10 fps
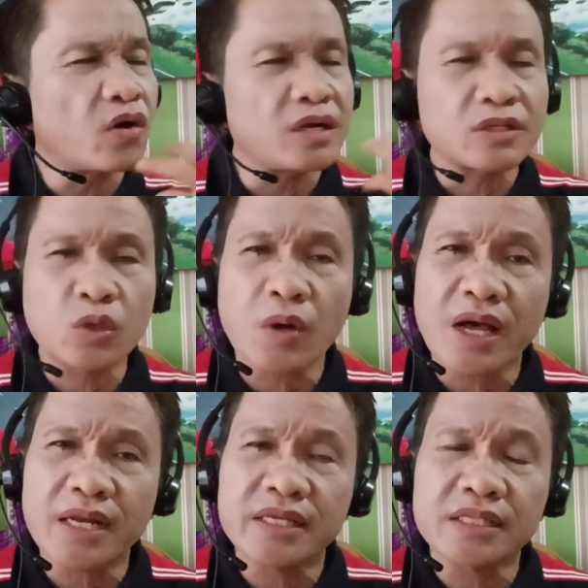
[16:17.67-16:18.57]
vocal
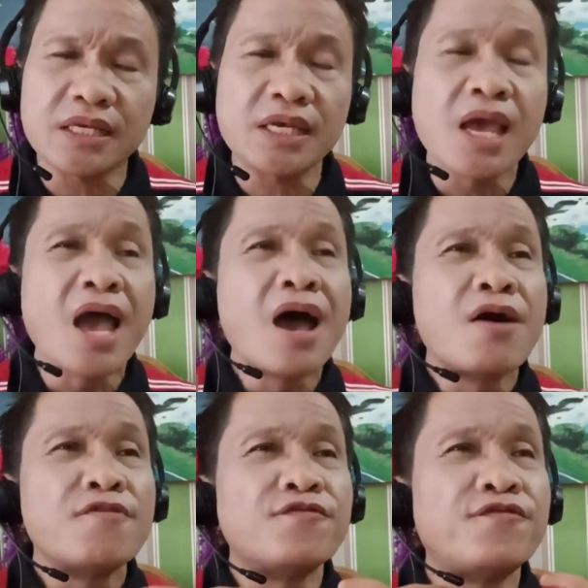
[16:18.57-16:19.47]
quality,
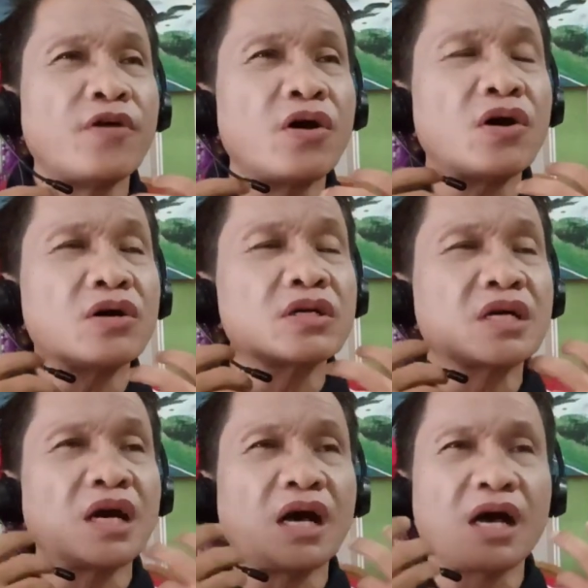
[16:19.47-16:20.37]

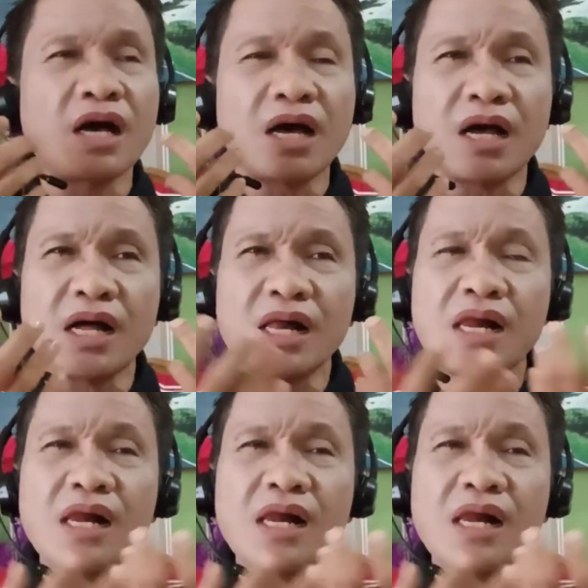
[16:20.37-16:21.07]
vocal,